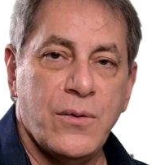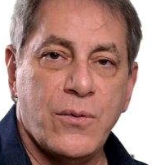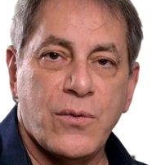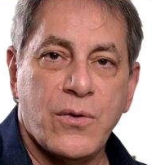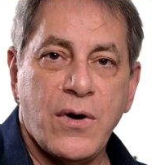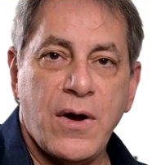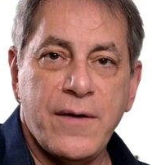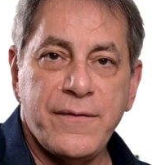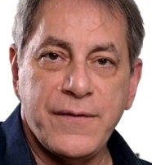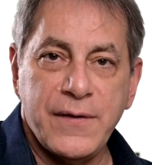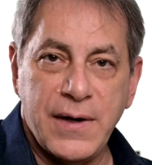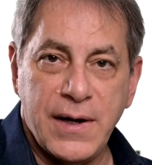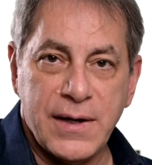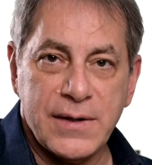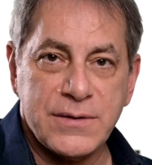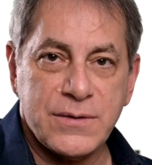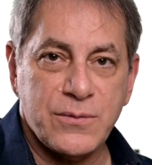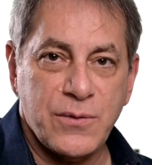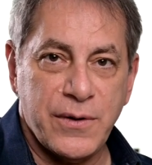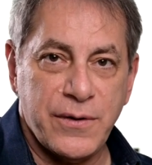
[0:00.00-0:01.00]
We're often
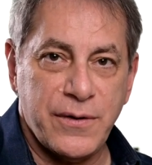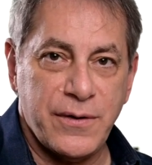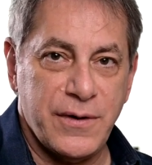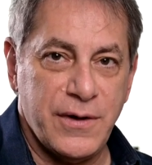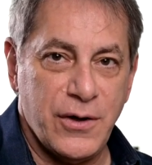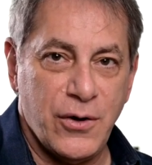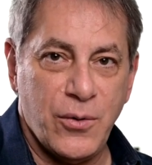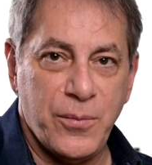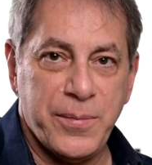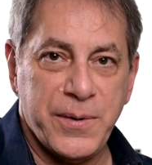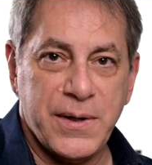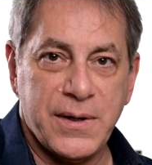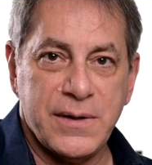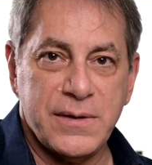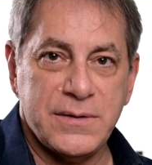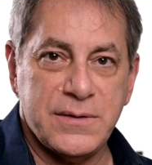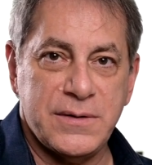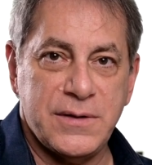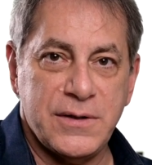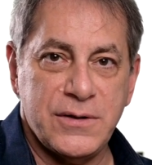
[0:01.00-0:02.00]
asked whether the ōPik
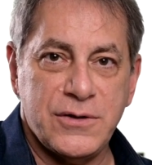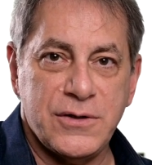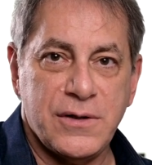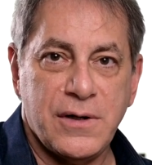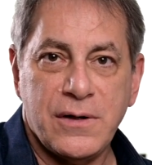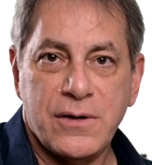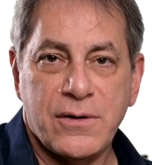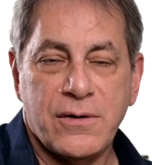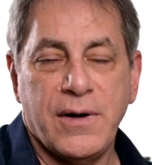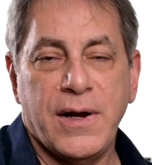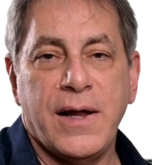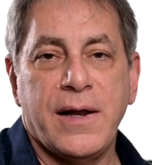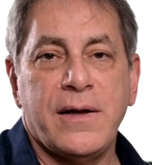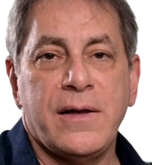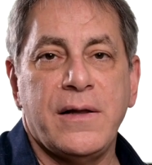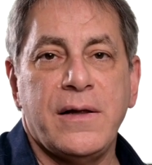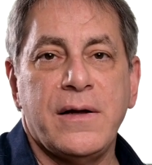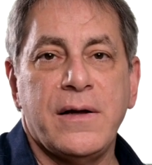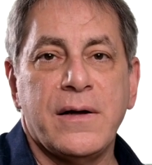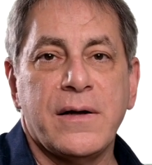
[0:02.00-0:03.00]
is digital or
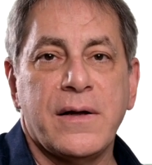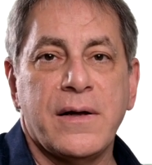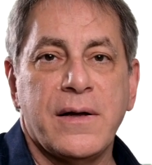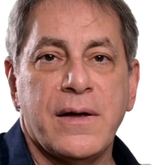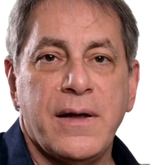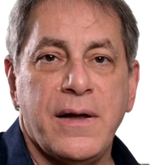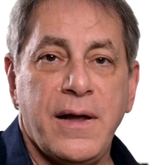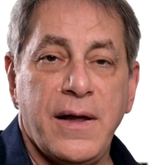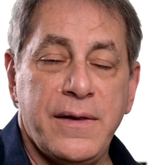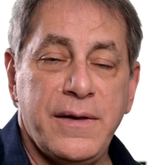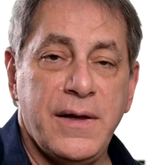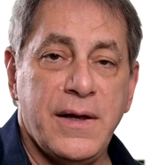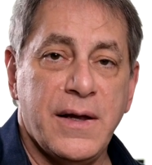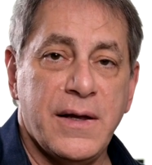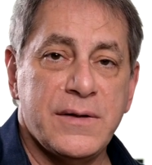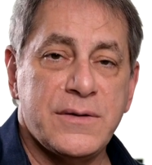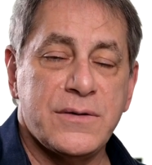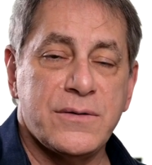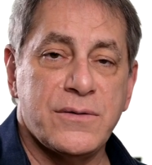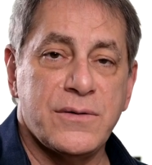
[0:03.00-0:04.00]
analog, and the
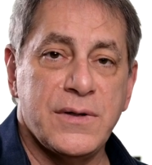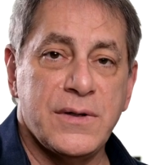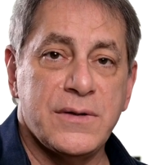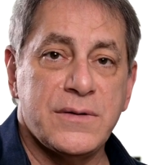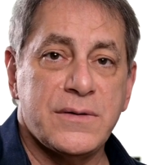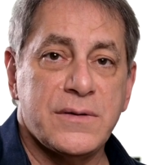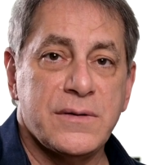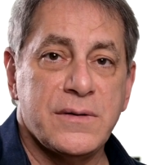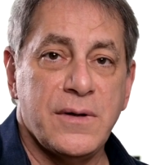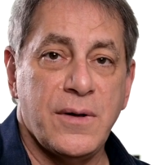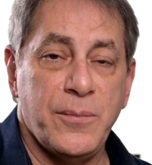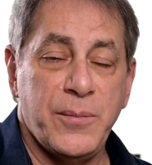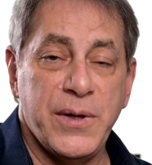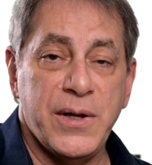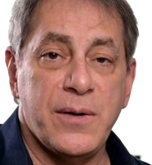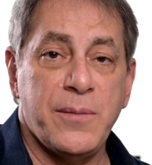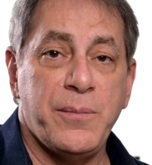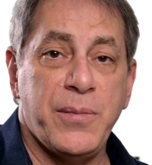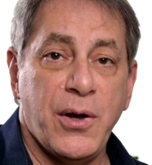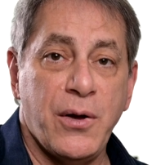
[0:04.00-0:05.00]
answer is a
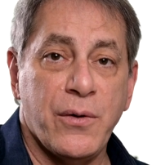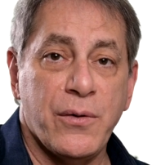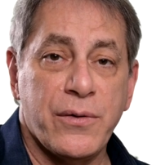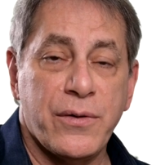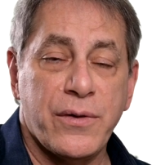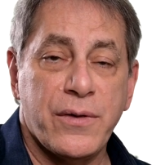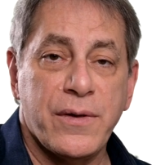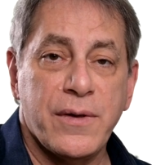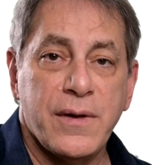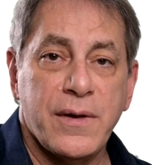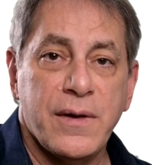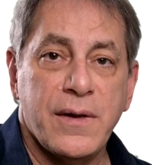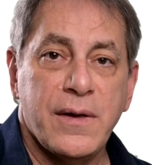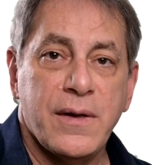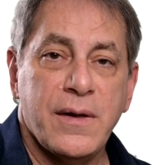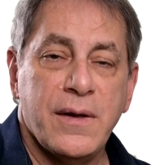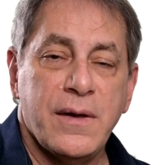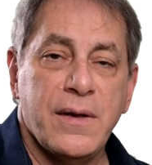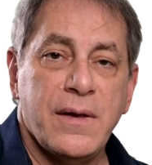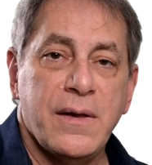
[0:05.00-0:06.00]
bit of both.
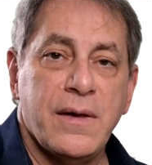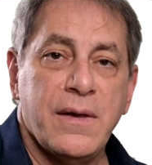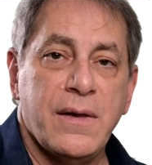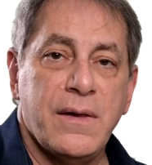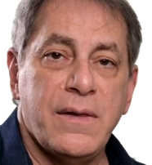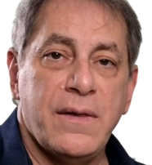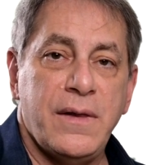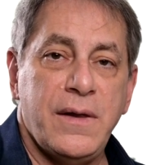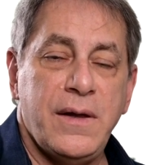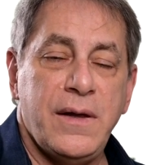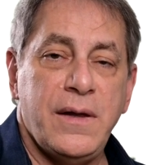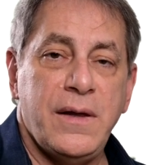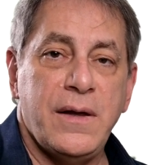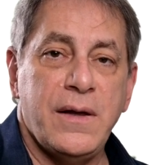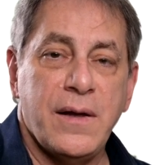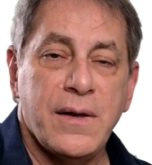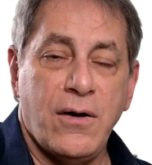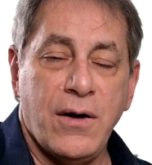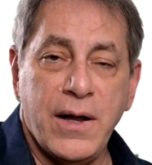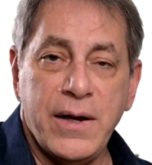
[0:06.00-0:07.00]
The
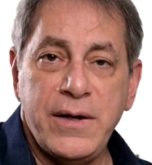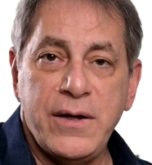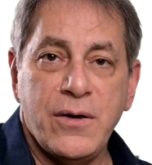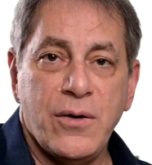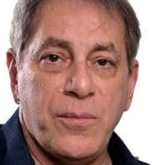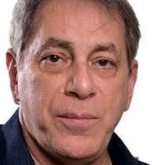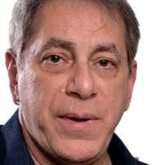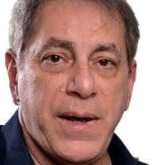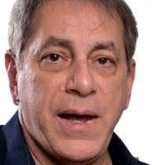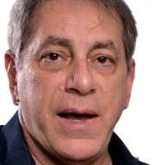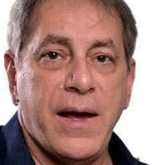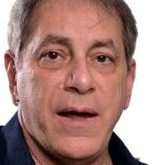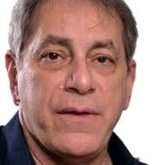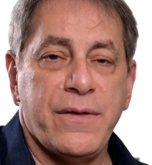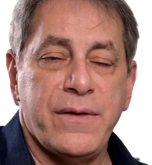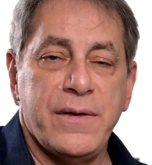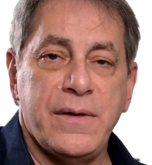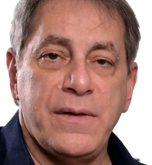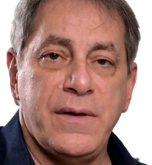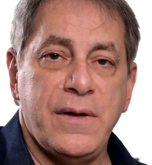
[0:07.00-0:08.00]
audio
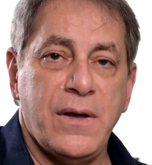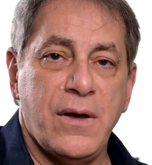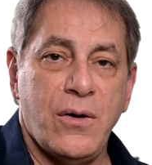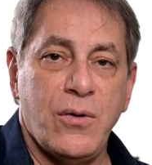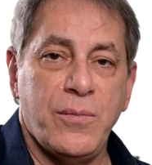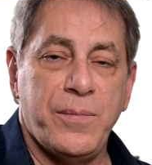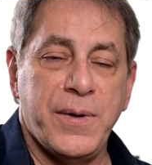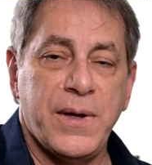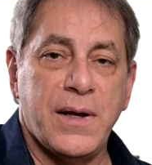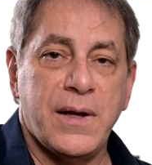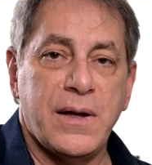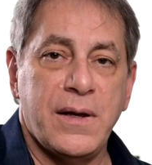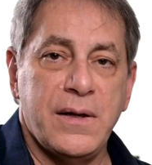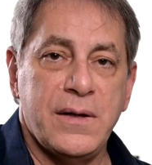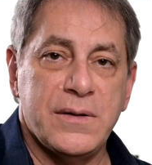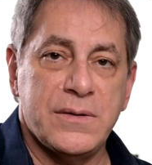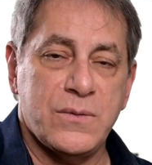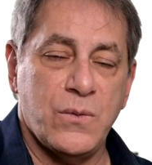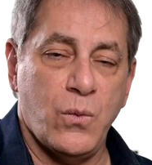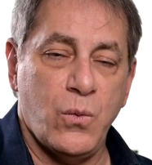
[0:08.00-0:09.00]
path in the ōPik
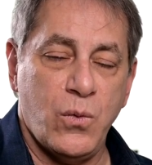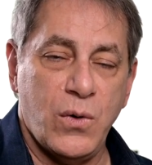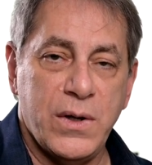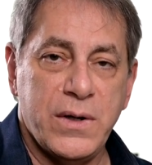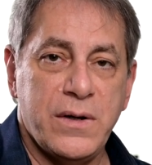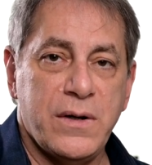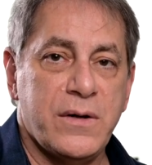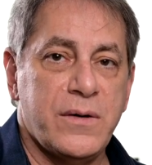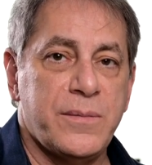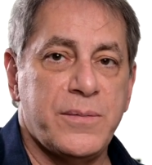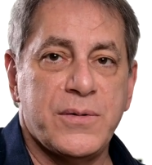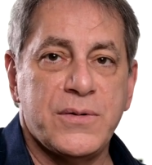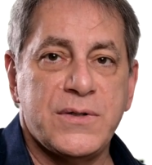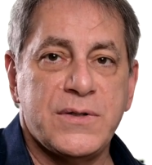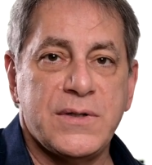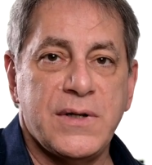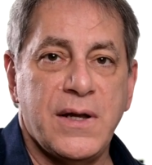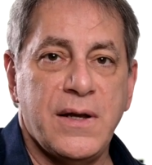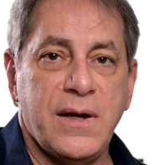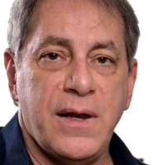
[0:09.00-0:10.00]
is
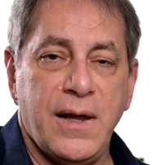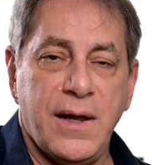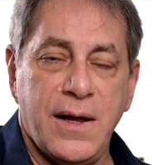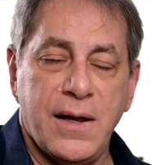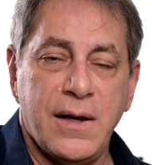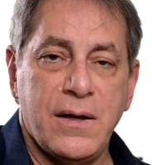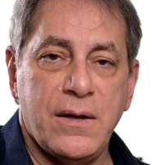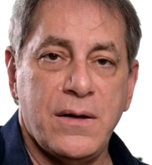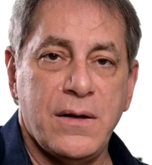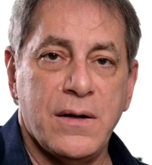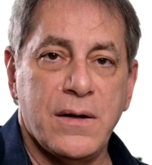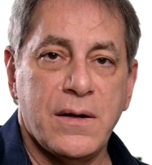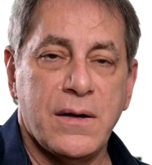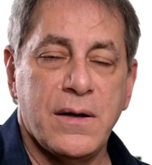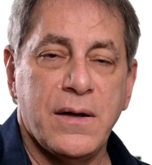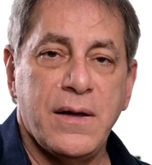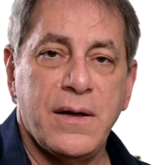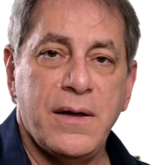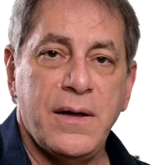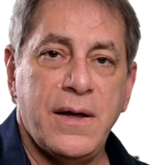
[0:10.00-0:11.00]
100% analog.
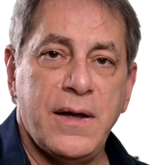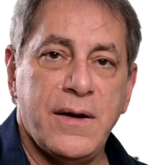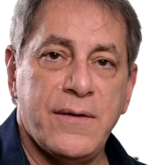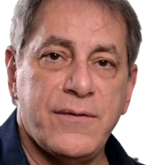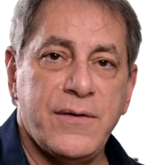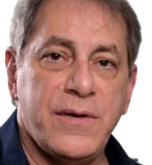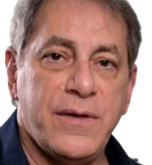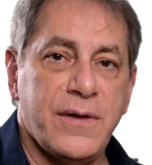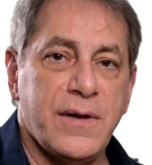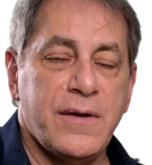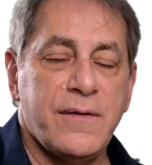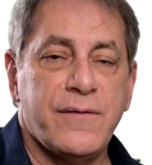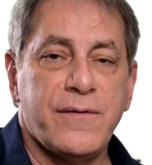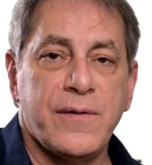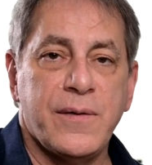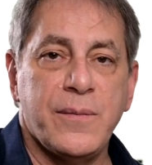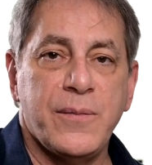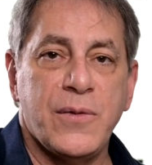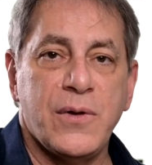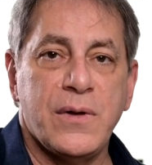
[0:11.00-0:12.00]
Everything
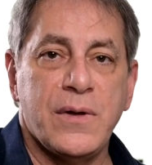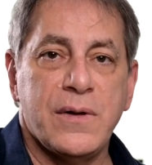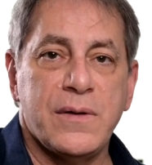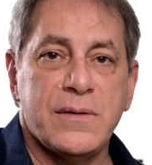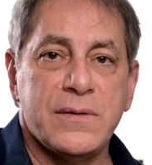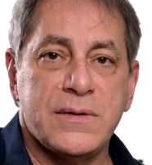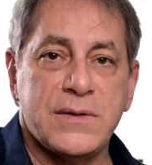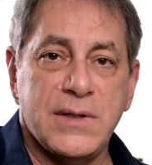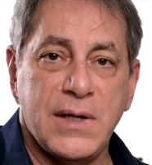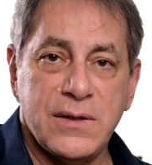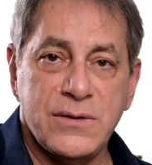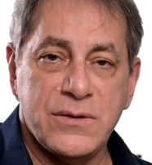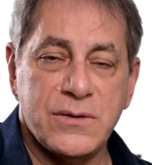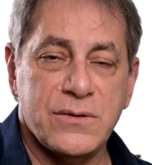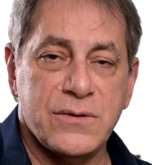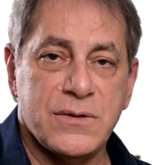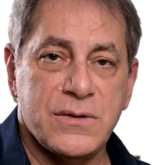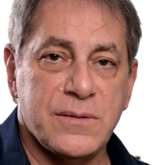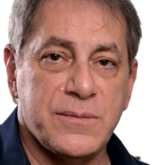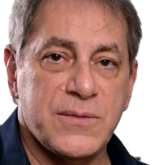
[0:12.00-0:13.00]
from the
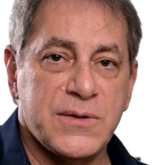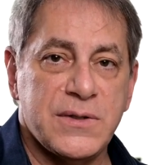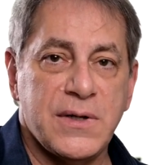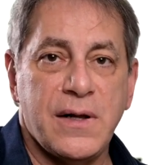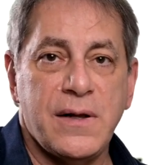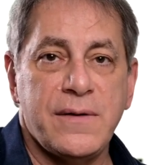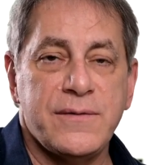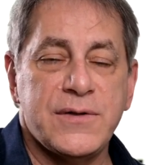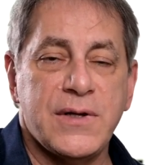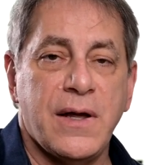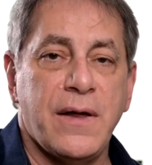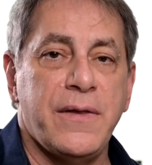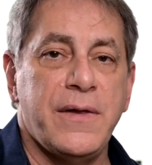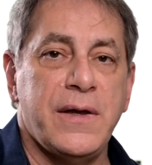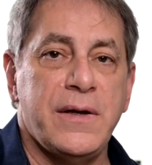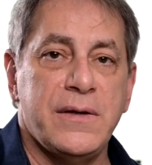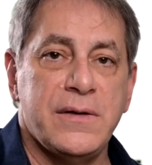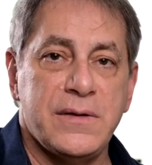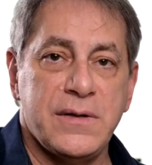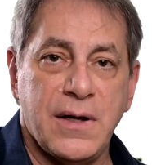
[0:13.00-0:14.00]
sensors themselves, how
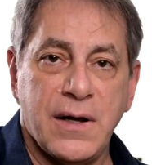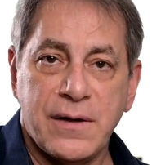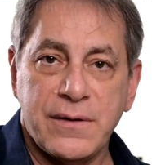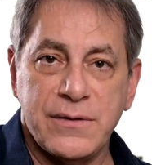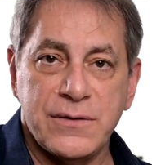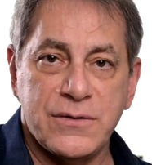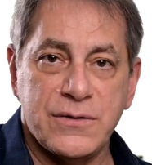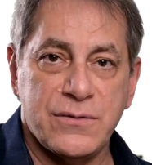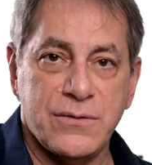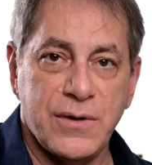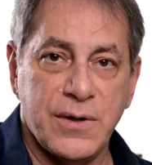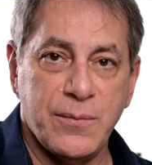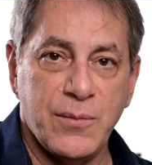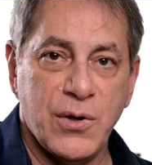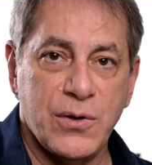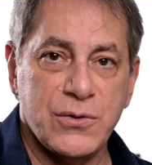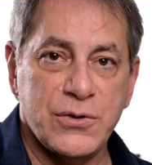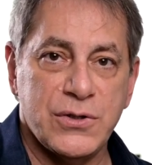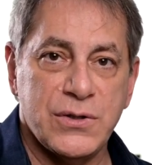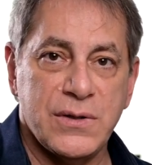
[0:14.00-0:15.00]
they detect the string
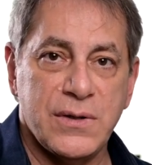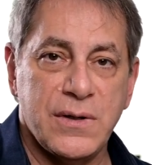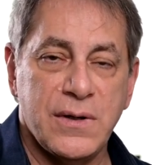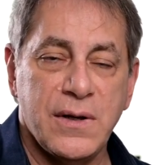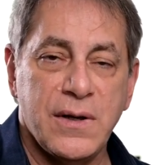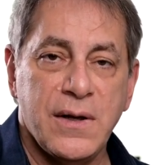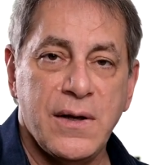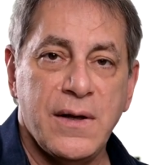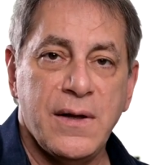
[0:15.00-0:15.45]
motion,